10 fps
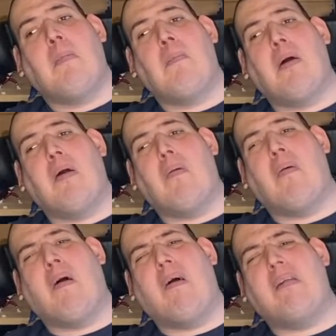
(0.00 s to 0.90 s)
but
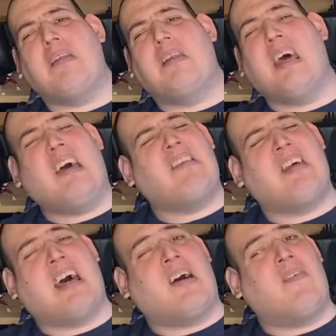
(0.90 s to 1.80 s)
what does
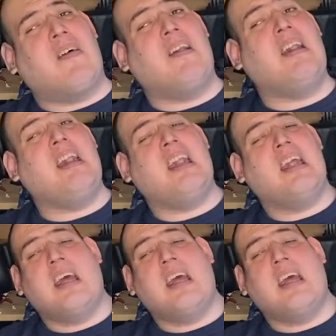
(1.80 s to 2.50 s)
happen